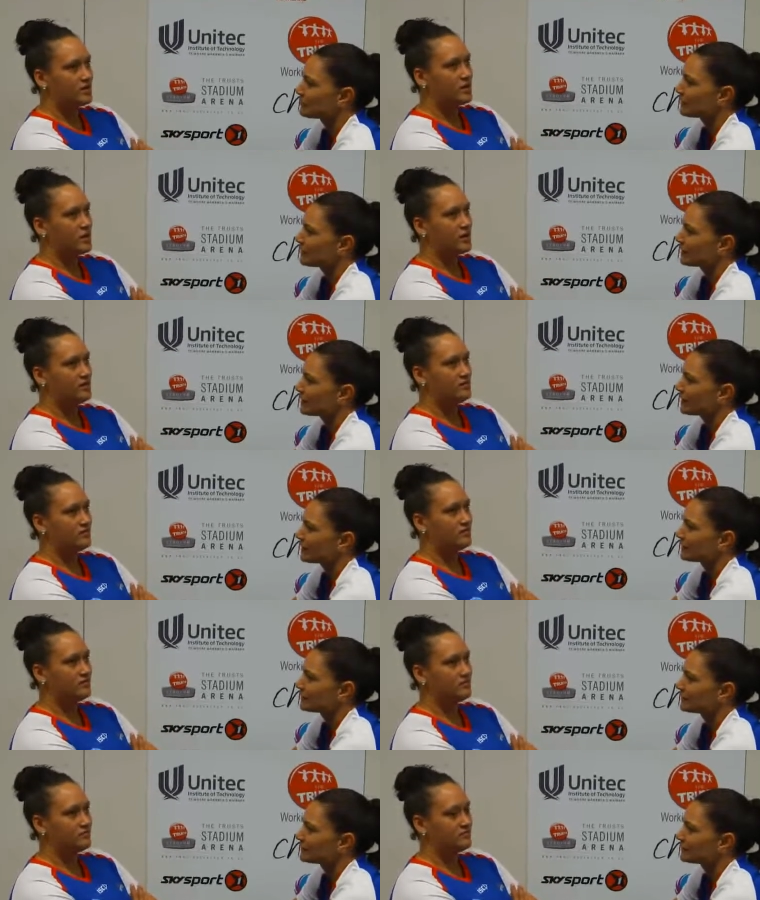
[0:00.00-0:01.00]
Speaker 1: kind of
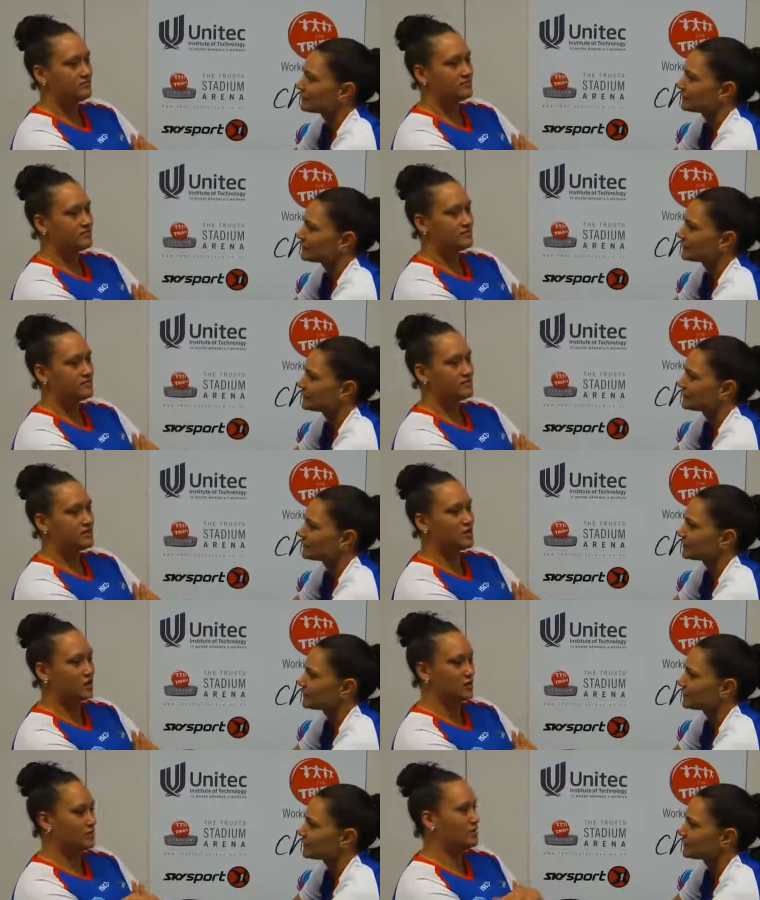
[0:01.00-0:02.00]
got
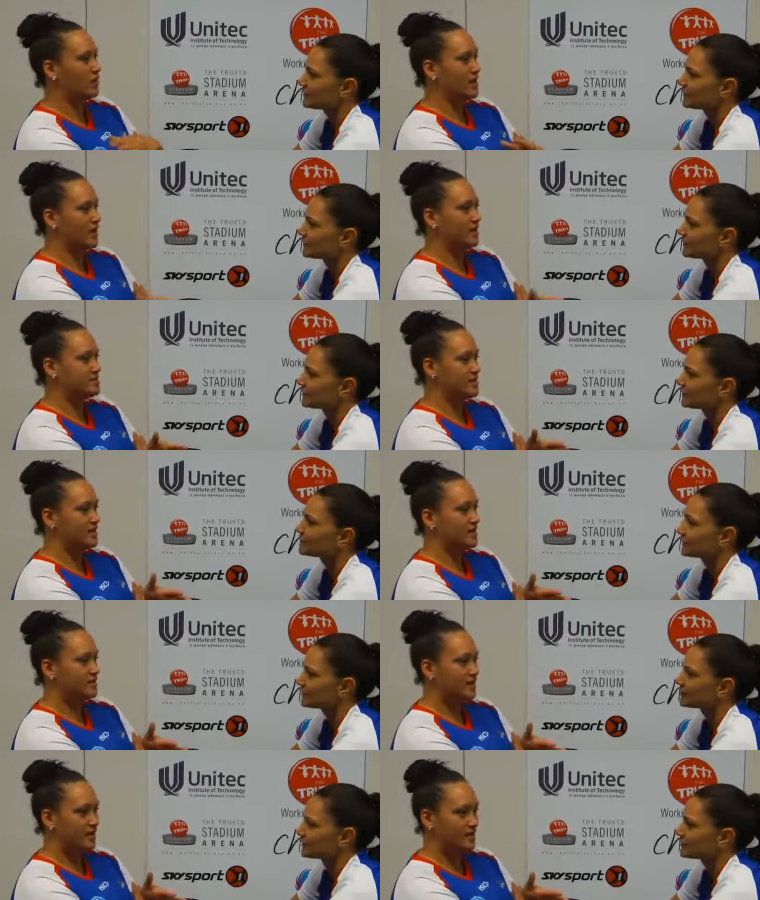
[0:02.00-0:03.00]
it quite easy
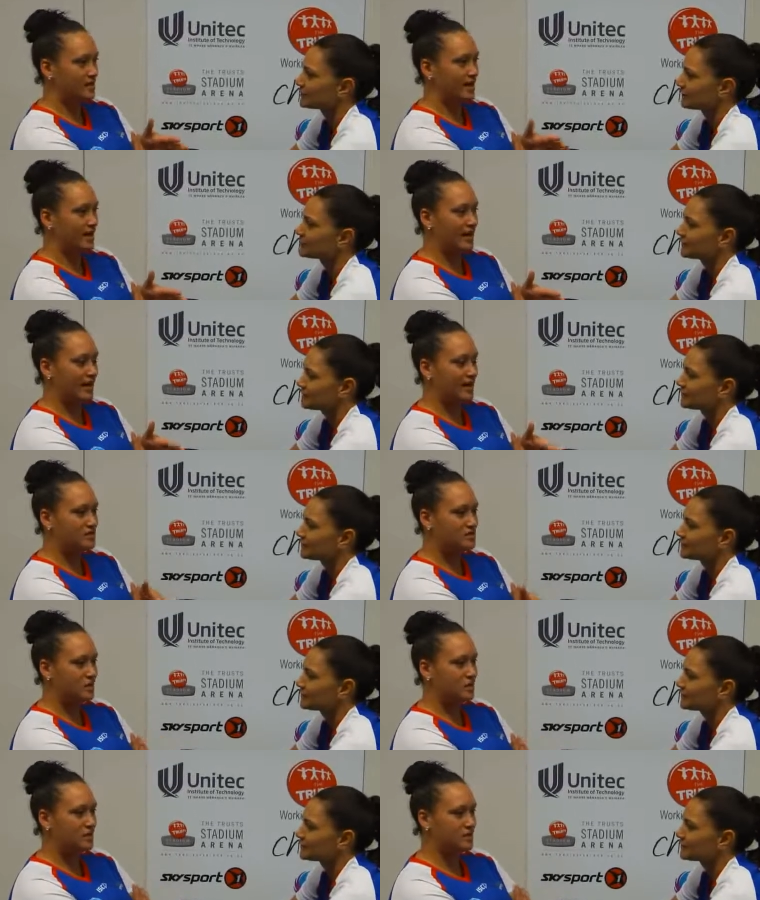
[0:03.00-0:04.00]
at a young age, so
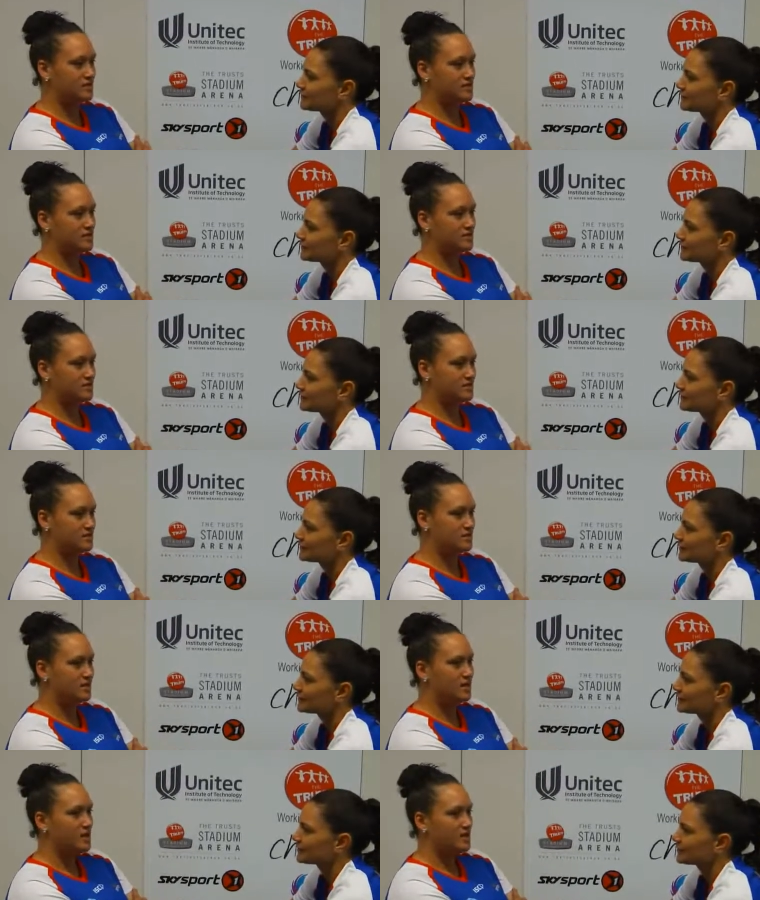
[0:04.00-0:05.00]
it was, it was,
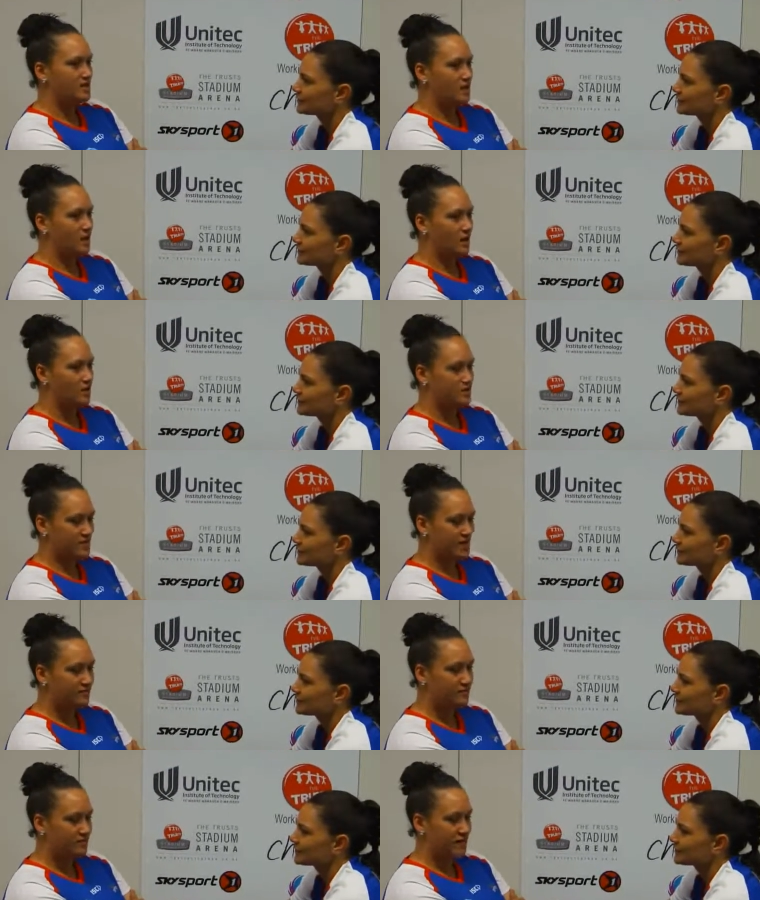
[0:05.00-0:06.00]
I was thankful
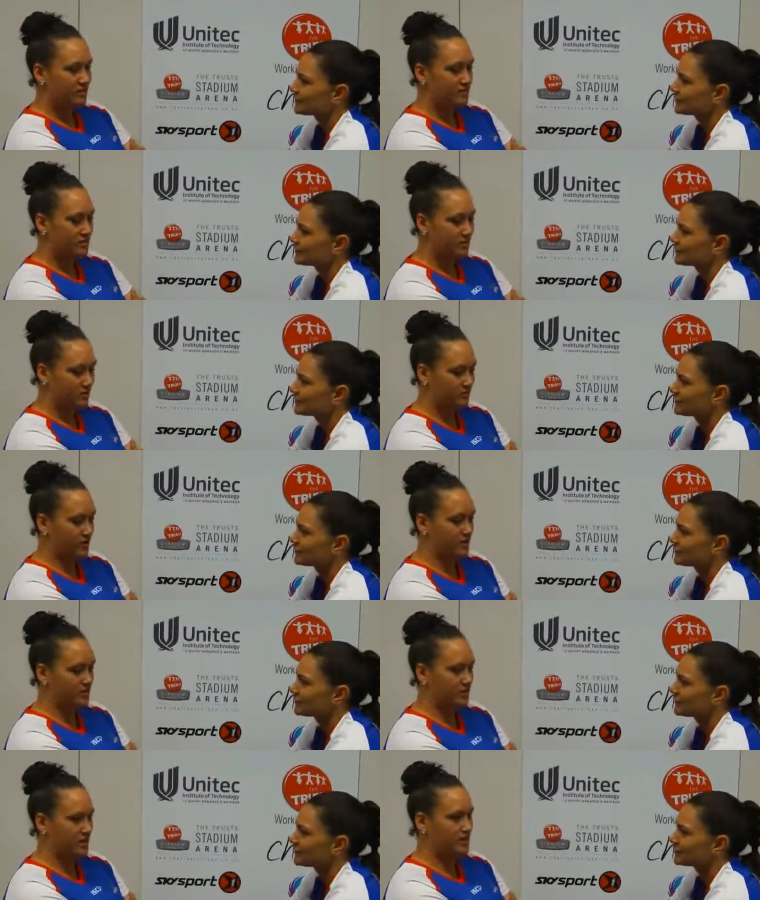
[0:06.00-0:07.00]
to have people around me
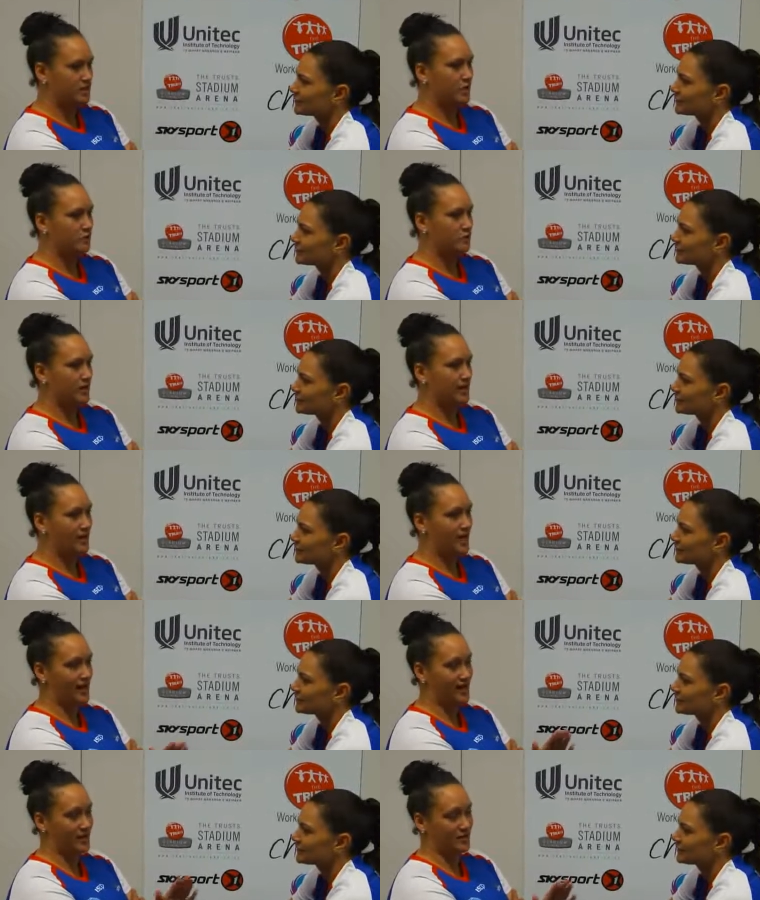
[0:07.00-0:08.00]
that told me,
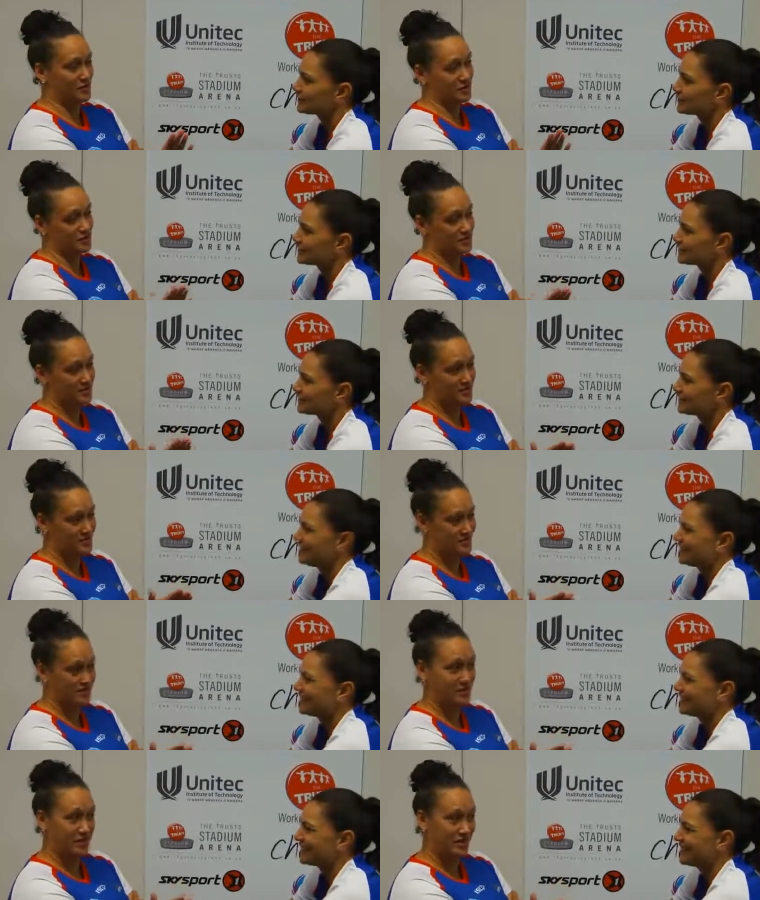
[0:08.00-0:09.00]
hey, you're not as good as you
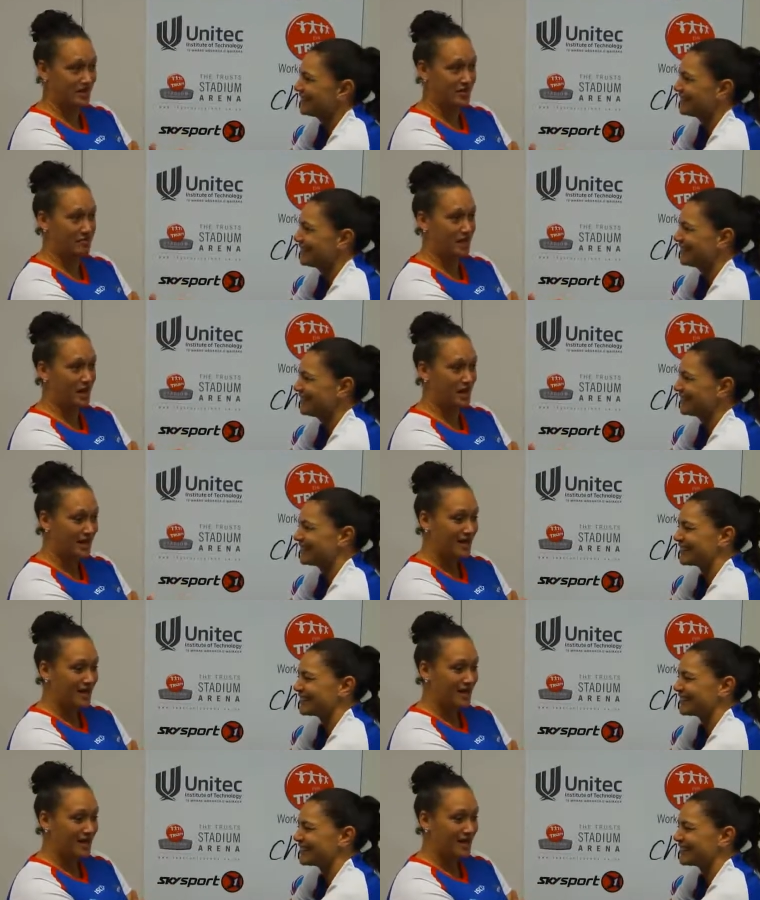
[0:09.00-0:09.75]
think you are.